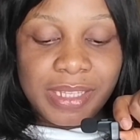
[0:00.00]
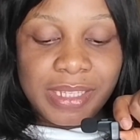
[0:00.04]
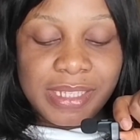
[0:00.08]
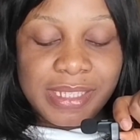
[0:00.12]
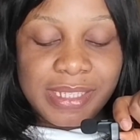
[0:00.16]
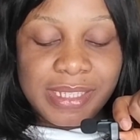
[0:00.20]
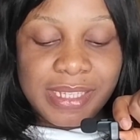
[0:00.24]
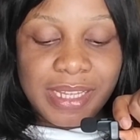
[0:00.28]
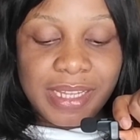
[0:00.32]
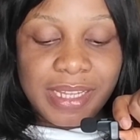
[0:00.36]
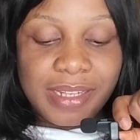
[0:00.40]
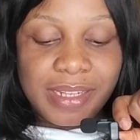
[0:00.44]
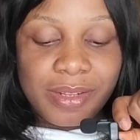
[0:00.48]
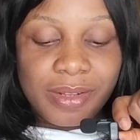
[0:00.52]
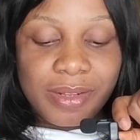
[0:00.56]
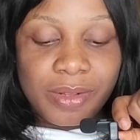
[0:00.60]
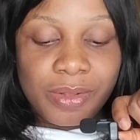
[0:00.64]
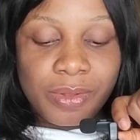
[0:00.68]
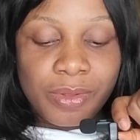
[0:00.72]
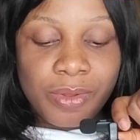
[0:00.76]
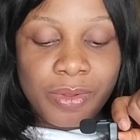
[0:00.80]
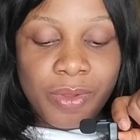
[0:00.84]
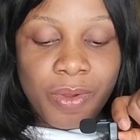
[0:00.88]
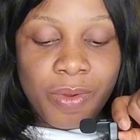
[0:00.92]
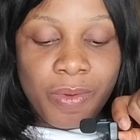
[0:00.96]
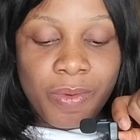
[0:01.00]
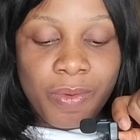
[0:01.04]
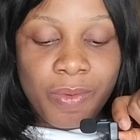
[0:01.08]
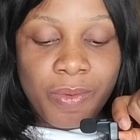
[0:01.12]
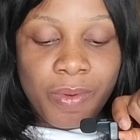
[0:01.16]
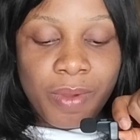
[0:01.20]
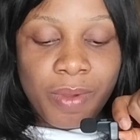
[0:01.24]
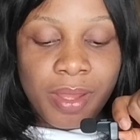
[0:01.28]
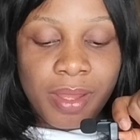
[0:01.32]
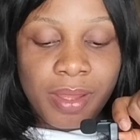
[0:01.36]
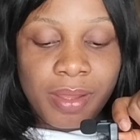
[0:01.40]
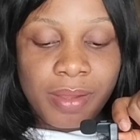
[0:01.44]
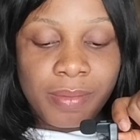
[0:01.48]
He said,
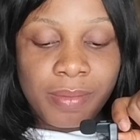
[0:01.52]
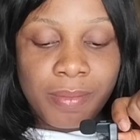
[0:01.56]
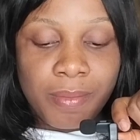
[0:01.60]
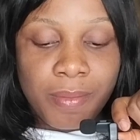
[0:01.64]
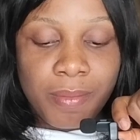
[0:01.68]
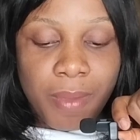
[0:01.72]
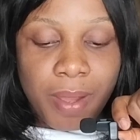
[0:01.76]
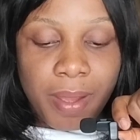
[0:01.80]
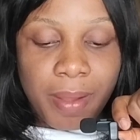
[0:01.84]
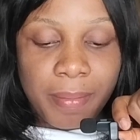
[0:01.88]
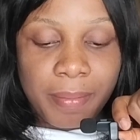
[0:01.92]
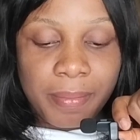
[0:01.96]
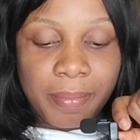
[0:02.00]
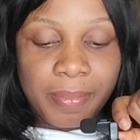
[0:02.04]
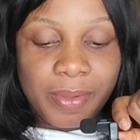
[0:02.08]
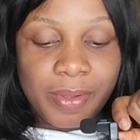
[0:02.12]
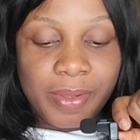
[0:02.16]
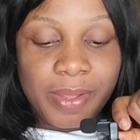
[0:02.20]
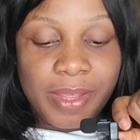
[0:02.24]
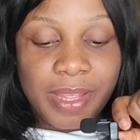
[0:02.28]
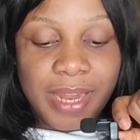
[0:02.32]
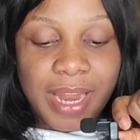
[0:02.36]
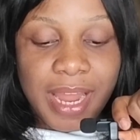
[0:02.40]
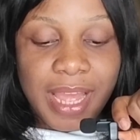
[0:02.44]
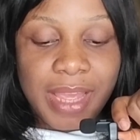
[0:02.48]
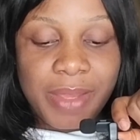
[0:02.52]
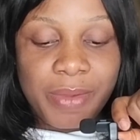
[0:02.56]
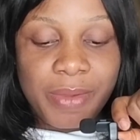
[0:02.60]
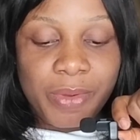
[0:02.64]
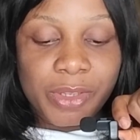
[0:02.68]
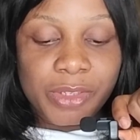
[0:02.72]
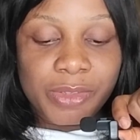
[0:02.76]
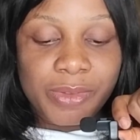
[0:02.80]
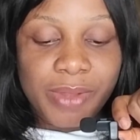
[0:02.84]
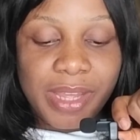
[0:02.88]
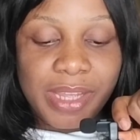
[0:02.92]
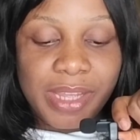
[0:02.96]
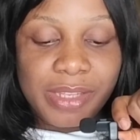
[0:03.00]
no, bam. Okay, like he
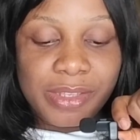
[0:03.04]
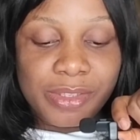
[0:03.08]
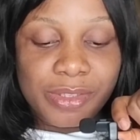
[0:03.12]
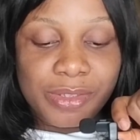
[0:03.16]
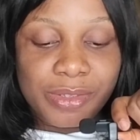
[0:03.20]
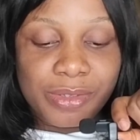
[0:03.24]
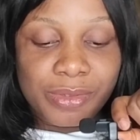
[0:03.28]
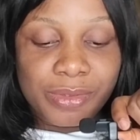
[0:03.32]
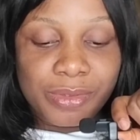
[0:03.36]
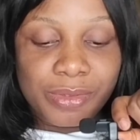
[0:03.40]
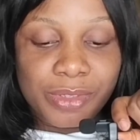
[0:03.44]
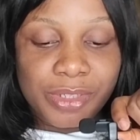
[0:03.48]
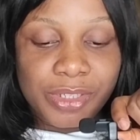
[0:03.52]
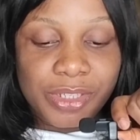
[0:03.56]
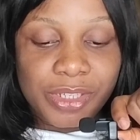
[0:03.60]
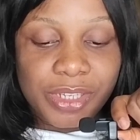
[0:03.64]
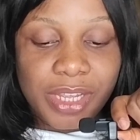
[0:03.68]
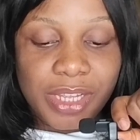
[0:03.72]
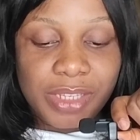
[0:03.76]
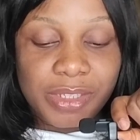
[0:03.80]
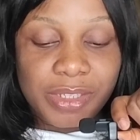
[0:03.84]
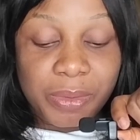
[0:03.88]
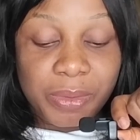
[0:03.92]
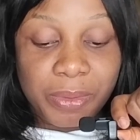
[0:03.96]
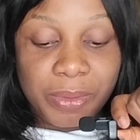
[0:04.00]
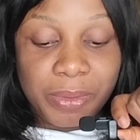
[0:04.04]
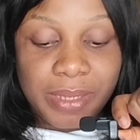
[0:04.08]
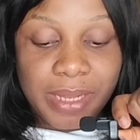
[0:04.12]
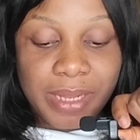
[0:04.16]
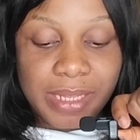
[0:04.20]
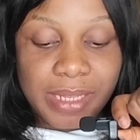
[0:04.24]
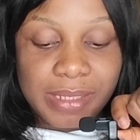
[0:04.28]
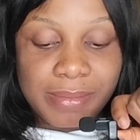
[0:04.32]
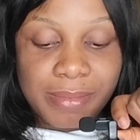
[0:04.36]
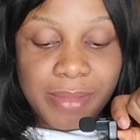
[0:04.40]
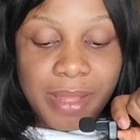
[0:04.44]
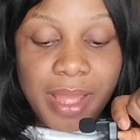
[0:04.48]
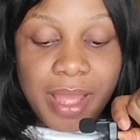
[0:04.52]
was trying to cheer someone
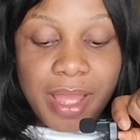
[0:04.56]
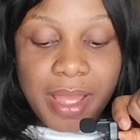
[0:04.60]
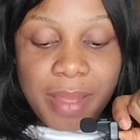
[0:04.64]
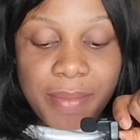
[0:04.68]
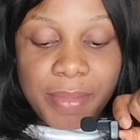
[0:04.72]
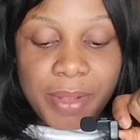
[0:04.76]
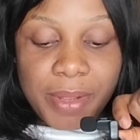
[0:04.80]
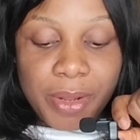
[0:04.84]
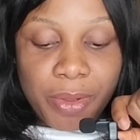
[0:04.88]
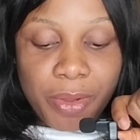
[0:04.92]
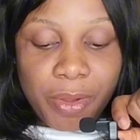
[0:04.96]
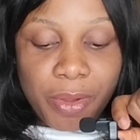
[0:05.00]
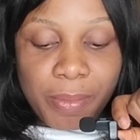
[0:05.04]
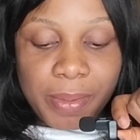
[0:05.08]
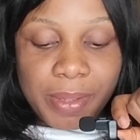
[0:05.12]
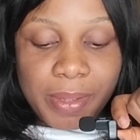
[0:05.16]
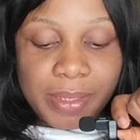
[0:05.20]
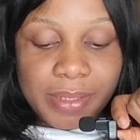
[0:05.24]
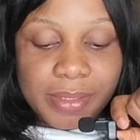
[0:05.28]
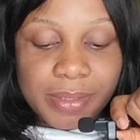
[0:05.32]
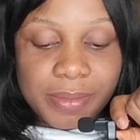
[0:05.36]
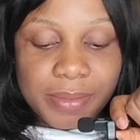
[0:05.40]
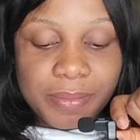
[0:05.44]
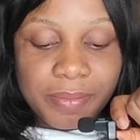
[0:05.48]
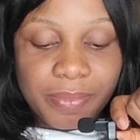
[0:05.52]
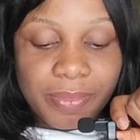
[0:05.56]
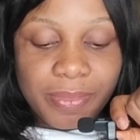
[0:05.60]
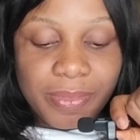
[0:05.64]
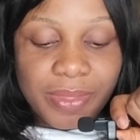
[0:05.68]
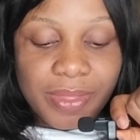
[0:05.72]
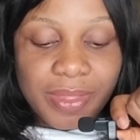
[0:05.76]
that made a comment.